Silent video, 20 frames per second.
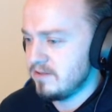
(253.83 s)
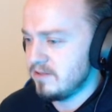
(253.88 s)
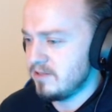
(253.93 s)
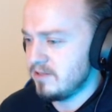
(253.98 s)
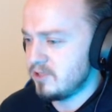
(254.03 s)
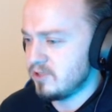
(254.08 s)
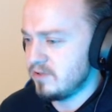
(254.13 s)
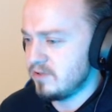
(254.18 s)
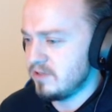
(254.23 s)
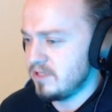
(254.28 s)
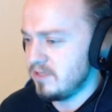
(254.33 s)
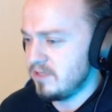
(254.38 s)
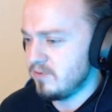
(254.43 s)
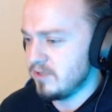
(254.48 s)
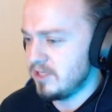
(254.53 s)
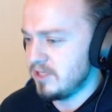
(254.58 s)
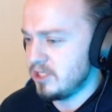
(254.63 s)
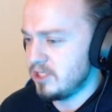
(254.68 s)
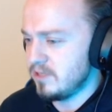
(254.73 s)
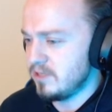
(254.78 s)
Is it true, a deep
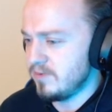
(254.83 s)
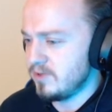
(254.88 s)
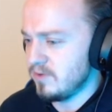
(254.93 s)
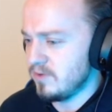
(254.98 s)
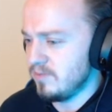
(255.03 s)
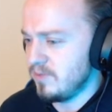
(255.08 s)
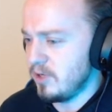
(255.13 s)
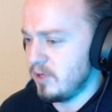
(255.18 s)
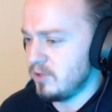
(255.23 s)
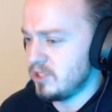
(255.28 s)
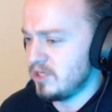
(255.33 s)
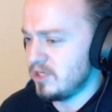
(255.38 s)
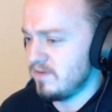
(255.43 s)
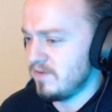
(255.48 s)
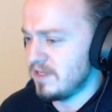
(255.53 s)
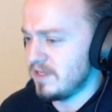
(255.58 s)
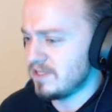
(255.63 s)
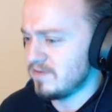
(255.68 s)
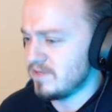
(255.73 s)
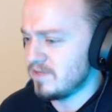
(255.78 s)
relationship between potion
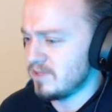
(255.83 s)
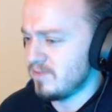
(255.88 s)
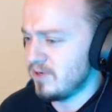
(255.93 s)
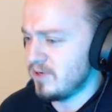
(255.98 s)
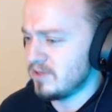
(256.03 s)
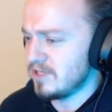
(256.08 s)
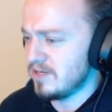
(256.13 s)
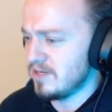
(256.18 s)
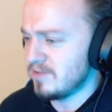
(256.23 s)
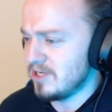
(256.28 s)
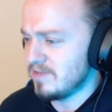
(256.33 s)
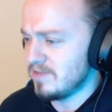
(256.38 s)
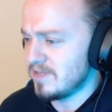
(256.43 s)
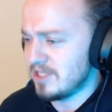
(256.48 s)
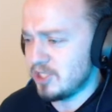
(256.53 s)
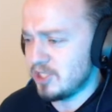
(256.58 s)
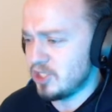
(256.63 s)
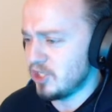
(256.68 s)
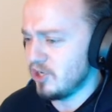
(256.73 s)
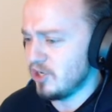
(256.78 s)
festivals and part-time
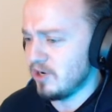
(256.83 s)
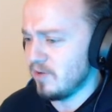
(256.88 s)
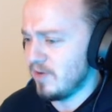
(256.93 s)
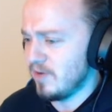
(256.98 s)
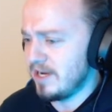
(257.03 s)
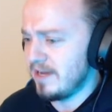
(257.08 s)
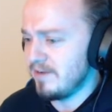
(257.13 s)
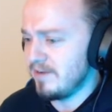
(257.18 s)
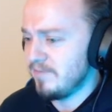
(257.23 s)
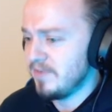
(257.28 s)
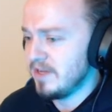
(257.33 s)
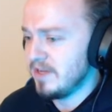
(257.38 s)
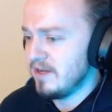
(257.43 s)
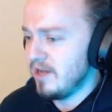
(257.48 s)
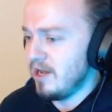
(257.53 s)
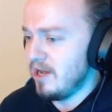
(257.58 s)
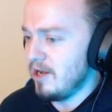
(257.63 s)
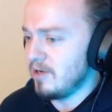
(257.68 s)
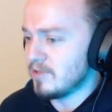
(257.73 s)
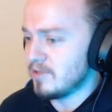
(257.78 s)
jobs? Sure, why not?
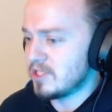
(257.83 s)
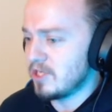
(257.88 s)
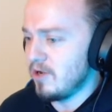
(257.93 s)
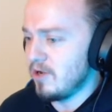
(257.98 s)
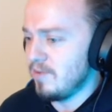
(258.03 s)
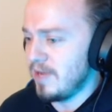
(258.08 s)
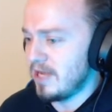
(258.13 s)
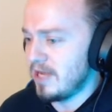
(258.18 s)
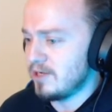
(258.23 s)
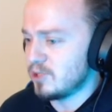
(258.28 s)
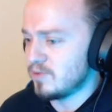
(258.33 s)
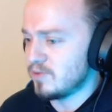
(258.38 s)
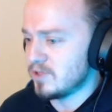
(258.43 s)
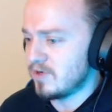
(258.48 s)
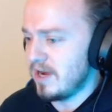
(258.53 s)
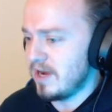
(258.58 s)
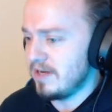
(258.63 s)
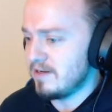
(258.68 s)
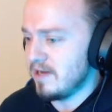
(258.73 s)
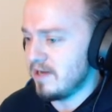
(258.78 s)
Oh, so my hunch
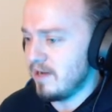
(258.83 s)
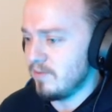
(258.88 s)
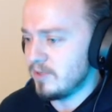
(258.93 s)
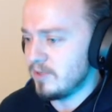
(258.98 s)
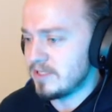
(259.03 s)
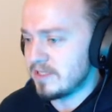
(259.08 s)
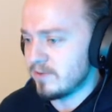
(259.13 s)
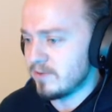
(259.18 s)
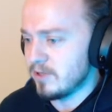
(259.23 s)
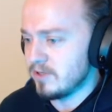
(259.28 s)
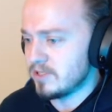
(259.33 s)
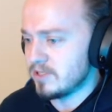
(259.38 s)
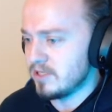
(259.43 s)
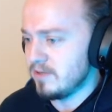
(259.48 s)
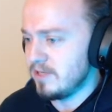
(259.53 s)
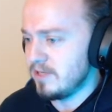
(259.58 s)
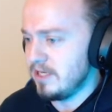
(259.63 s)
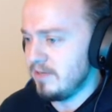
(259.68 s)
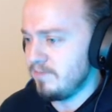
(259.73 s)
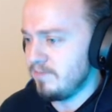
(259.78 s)
was right. I'm one step
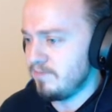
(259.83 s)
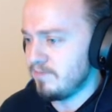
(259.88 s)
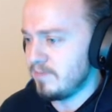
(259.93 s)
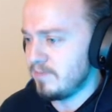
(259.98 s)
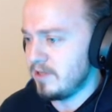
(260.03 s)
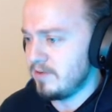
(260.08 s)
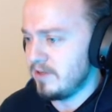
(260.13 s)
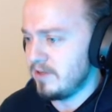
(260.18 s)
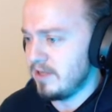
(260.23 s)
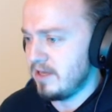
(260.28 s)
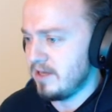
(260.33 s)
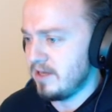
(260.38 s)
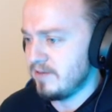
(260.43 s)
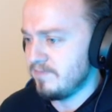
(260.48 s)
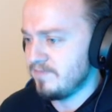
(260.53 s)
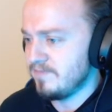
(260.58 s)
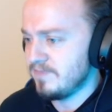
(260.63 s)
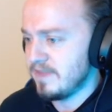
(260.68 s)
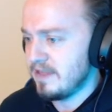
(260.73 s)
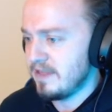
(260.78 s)
closer to the hip. Blah,
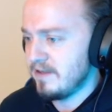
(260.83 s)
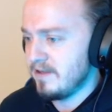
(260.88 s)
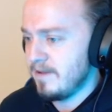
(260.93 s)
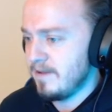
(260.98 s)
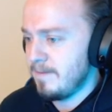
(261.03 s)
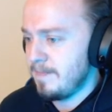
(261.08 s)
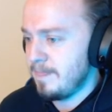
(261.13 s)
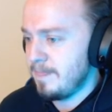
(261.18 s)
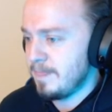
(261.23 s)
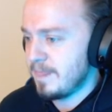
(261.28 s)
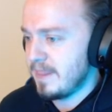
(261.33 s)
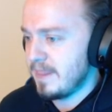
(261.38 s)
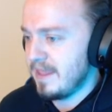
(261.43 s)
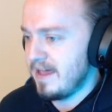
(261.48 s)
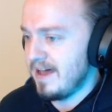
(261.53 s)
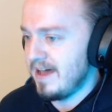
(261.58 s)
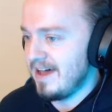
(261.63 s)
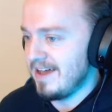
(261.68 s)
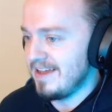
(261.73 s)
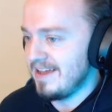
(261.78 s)
blah,
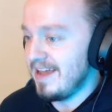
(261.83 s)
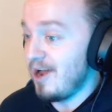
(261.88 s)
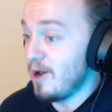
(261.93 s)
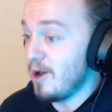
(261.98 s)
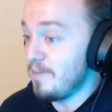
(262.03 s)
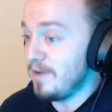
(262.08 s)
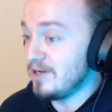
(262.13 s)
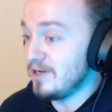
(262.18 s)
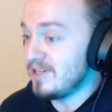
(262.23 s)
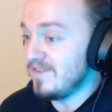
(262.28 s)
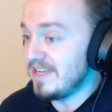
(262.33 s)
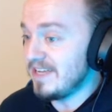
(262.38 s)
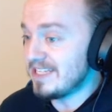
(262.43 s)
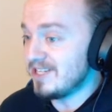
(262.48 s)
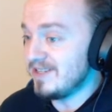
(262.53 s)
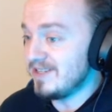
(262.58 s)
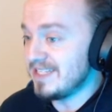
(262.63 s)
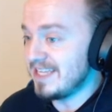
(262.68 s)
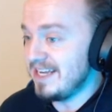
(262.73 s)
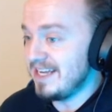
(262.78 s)
blah. Are potion
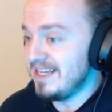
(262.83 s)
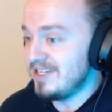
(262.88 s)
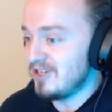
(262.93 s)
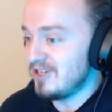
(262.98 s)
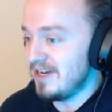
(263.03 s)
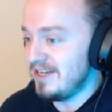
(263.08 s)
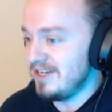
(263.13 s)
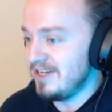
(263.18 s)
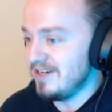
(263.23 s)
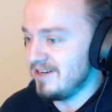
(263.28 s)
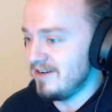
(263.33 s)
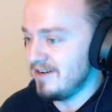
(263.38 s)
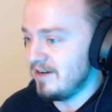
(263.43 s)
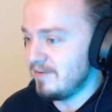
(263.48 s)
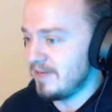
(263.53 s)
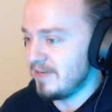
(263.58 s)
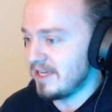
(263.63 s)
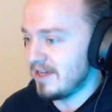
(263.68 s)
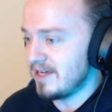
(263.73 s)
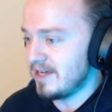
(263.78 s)
festivals any trendier?
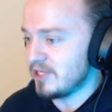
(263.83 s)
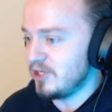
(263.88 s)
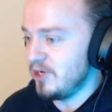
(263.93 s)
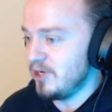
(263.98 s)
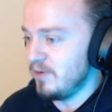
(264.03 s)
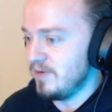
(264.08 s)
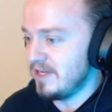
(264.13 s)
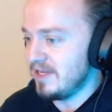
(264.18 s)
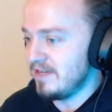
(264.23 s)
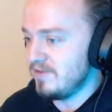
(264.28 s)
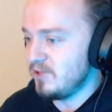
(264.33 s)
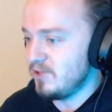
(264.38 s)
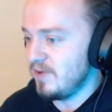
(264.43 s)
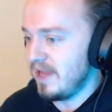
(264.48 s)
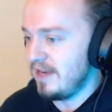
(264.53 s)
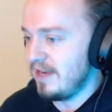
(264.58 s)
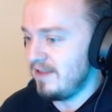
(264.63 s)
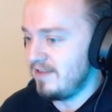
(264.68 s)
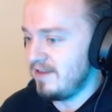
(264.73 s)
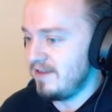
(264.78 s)
Oh my gosh, no one gives you
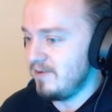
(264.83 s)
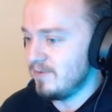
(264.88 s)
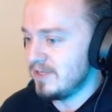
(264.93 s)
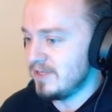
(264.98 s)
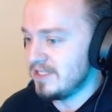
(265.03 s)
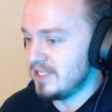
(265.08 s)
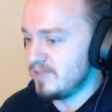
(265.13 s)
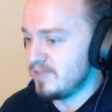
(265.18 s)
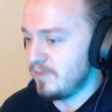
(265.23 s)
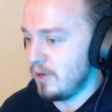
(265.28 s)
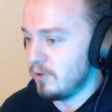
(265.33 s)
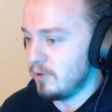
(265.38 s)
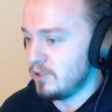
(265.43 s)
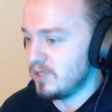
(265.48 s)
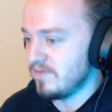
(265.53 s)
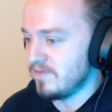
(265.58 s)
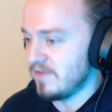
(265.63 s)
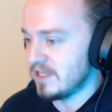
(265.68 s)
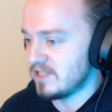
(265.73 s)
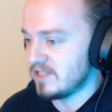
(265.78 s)
anything? What is this
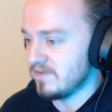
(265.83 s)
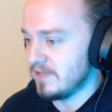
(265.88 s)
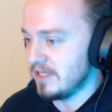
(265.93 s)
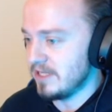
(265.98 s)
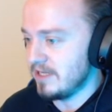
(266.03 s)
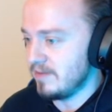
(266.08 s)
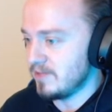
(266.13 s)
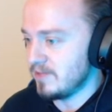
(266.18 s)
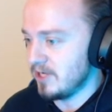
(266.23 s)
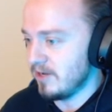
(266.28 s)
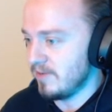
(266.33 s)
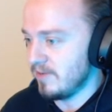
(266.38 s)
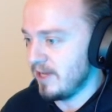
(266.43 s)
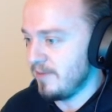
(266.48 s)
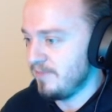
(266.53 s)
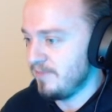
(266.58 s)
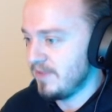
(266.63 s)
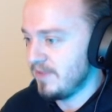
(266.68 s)
potion festival they keep talking about?